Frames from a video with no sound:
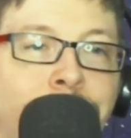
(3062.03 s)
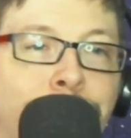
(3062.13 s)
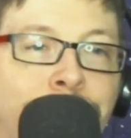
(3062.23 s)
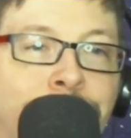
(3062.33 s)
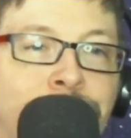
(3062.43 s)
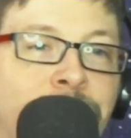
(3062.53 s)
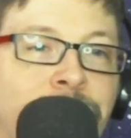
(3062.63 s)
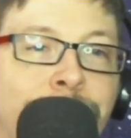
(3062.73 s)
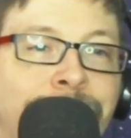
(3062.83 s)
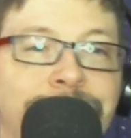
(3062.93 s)
Peter J.
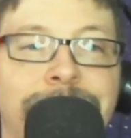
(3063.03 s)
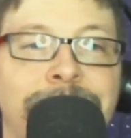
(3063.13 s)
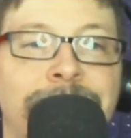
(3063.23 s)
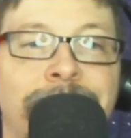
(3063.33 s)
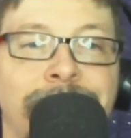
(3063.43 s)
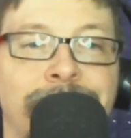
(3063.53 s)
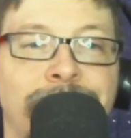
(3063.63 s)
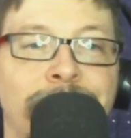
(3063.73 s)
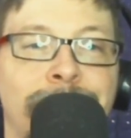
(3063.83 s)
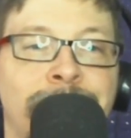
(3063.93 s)
Tomasi,
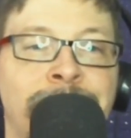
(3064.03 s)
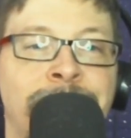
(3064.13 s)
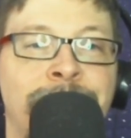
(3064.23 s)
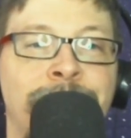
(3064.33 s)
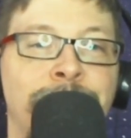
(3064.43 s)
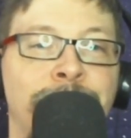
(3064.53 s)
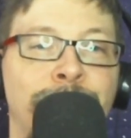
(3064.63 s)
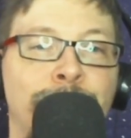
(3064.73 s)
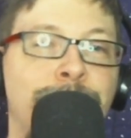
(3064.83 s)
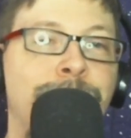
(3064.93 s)
James Tynion
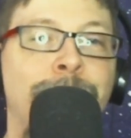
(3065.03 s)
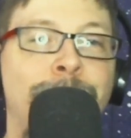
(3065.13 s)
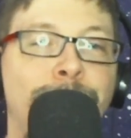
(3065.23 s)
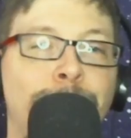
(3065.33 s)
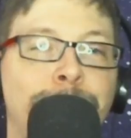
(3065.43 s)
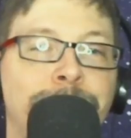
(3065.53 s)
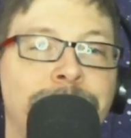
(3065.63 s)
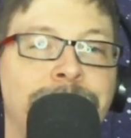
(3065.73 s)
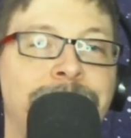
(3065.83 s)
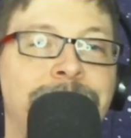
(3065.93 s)
IV, Robert
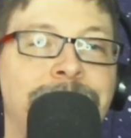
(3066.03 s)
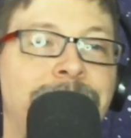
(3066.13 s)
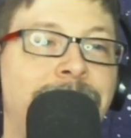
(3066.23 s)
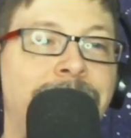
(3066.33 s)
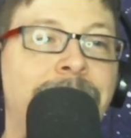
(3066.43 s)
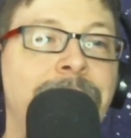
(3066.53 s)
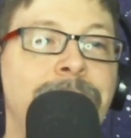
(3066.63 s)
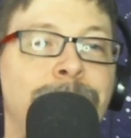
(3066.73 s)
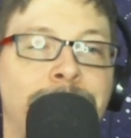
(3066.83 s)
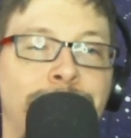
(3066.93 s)
Venditti,
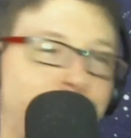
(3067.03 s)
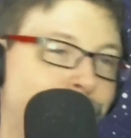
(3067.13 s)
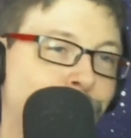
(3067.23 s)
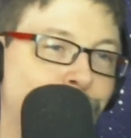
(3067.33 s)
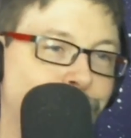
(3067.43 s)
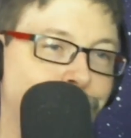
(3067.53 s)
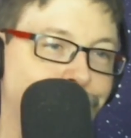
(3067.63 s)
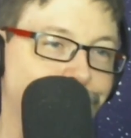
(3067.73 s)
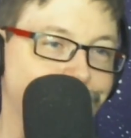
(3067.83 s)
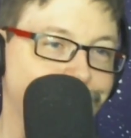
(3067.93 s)
and many, many more.
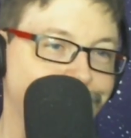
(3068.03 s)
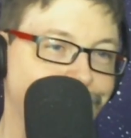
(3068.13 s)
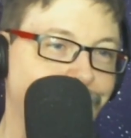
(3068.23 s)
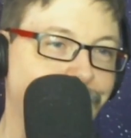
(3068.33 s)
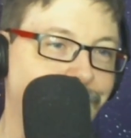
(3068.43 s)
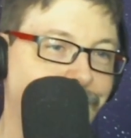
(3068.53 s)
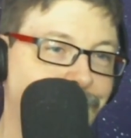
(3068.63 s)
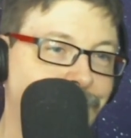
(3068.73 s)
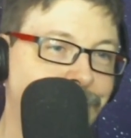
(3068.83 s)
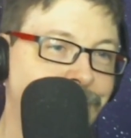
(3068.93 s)

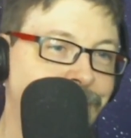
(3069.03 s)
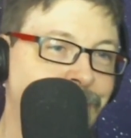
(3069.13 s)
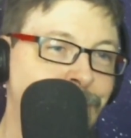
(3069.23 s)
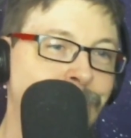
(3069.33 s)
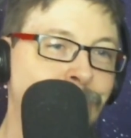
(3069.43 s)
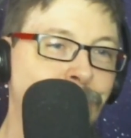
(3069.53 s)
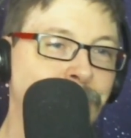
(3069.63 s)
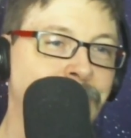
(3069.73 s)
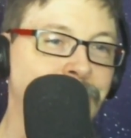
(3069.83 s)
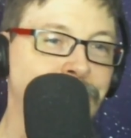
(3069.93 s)
The comic
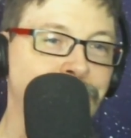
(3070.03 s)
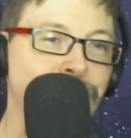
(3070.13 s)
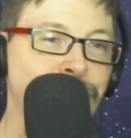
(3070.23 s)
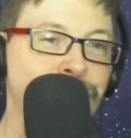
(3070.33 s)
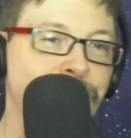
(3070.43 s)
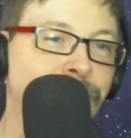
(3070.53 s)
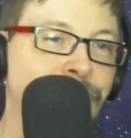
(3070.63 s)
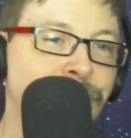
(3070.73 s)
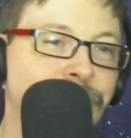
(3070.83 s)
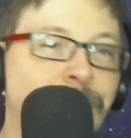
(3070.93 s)
will hit store
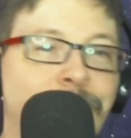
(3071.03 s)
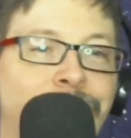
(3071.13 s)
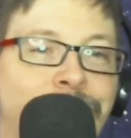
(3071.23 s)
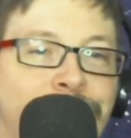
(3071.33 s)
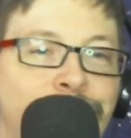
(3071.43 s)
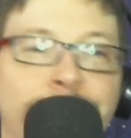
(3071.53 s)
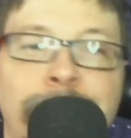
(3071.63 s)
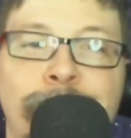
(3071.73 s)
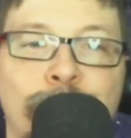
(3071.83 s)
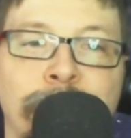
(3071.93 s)
shelves on
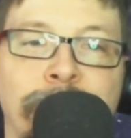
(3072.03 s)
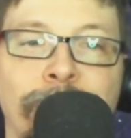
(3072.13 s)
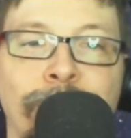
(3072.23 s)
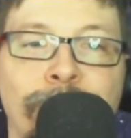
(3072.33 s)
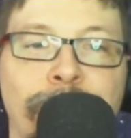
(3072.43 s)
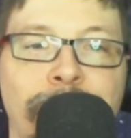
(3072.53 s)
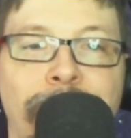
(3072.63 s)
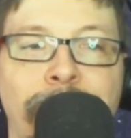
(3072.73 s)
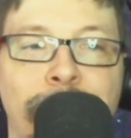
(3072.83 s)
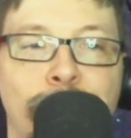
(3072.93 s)
May 20th and